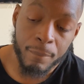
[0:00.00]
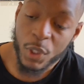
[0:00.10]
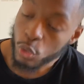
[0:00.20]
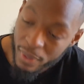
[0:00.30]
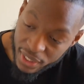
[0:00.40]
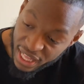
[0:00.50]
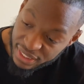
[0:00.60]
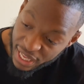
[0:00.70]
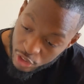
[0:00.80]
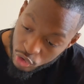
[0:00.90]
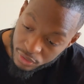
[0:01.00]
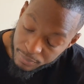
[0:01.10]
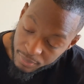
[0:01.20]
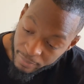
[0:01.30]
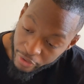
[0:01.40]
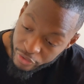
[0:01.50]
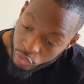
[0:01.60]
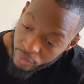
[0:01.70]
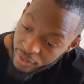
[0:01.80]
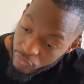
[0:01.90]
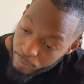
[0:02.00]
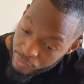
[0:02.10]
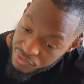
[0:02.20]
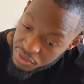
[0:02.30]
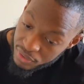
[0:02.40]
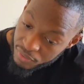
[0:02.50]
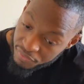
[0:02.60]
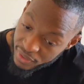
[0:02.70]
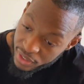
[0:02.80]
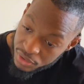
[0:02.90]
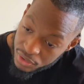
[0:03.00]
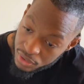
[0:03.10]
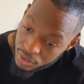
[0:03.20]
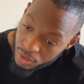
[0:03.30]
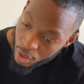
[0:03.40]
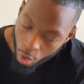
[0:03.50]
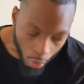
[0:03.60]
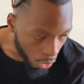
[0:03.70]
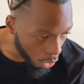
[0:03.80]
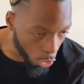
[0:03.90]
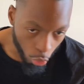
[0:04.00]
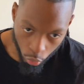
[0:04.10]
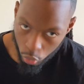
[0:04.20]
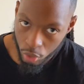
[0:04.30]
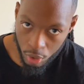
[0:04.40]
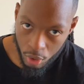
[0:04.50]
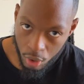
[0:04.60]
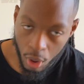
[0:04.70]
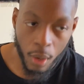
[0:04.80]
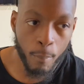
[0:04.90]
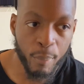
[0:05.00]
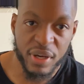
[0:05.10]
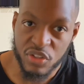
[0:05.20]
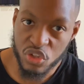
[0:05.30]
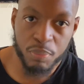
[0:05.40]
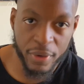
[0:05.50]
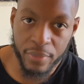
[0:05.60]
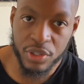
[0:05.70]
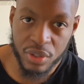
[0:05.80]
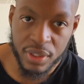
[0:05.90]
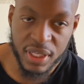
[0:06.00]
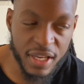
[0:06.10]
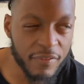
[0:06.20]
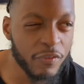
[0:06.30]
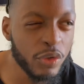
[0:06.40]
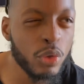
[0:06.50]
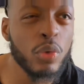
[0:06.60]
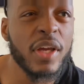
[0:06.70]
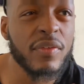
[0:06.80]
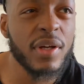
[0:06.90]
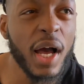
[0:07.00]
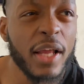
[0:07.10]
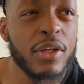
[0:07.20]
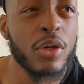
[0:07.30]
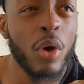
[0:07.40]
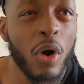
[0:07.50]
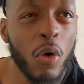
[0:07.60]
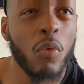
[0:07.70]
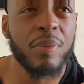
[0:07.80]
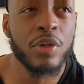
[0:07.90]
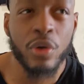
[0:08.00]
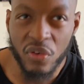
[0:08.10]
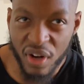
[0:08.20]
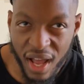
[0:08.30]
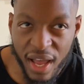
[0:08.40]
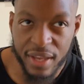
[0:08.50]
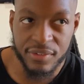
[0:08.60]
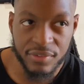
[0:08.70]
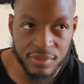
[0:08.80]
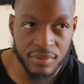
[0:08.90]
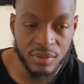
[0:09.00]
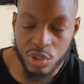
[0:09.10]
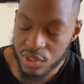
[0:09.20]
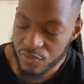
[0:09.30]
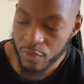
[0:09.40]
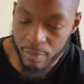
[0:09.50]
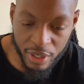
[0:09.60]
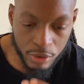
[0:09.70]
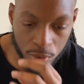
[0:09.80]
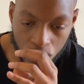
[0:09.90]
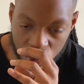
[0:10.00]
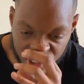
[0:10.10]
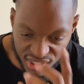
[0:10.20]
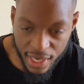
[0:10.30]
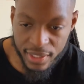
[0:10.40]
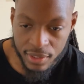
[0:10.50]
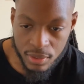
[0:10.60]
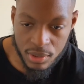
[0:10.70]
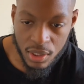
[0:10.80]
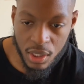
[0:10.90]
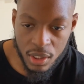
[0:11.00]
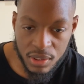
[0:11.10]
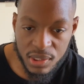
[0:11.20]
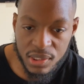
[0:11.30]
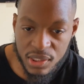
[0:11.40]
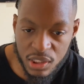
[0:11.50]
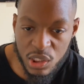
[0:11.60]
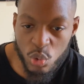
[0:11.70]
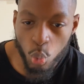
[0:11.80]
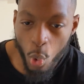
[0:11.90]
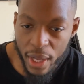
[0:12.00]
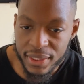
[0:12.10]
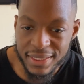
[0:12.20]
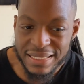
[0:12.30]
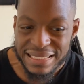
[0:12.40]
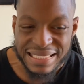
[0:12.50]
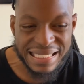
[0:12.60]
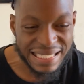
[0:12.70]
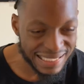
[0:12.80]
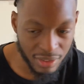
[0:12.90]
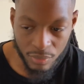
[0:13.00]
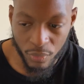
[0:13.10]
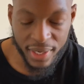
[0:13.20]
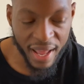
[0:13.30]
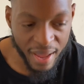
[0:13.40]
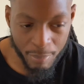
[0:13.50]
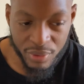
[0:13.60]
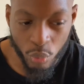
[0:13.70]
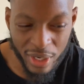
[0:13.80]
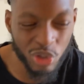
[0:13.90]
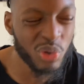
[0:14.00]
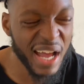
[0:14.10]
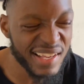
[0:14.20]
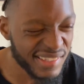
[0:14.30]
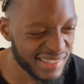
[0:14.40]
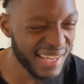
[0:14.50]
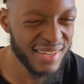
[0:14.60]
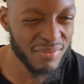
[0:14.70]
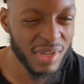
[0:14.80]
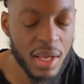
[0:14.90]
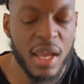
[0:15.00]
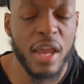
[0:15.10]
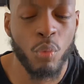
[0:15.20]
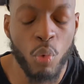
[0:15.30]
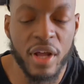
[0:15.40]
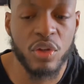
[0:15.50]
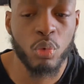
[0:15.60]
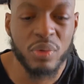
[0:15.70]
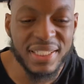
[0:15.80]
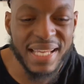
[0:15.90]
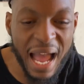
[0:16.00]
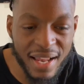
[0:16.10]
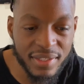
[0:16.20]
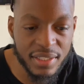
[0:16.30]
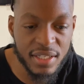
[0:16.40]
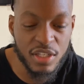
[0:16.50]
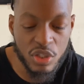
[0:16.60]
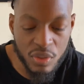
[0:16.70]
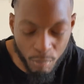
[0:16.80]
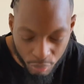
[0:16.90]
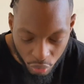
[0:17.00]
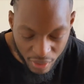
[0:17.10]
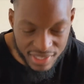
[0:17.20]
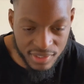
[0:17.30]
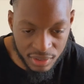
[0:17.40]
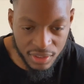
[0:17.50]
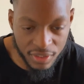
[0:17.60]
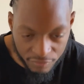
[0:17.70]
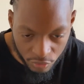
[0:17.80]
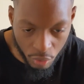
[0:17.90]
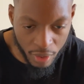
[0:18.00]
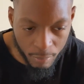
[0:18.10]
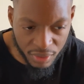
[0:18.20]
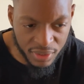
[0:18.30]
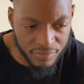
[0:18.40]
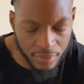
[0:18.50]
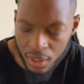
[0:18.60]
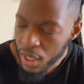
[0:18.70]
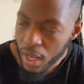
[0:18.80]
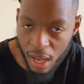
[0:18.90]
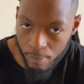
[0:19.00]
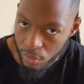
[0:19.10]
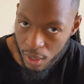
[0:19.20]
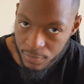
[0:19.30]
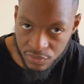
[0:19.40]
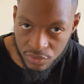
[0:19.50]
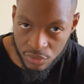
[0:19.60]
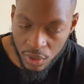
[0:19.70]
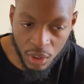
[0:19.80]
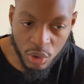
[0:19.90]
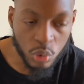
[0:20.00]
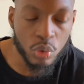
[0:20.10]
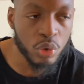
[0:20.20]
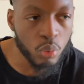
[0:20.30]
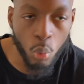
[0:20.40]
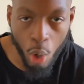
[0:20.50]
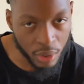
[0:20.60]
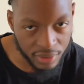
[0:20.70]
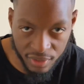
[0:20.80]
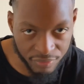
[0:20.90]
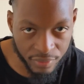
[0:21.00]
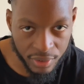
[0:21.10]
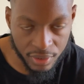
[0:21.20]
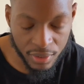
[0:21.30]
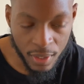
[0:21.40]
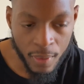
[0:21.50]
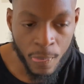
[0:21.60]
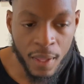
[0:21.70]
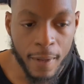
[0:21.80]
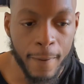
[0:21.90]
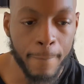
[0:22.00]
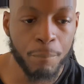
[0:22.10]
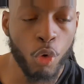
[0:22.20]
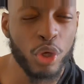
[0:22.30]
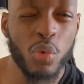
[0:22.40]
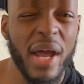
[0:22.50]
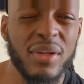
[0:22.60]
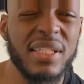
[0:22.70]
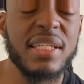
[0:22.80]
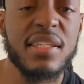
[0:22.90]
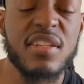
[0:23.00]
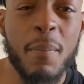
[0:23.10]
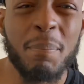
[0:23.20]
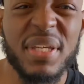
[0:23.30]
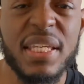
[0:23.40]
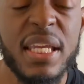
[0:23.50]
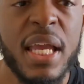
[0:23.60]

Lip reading: You may not naturally be married to another person in the flesh. Oh, but spiritually, if God could open your eyes just for but 2 seconds to see what he did, what happened when you got saved, and what the reality is presently if you are a believer, I promise you, you'd walk different. Or you at least you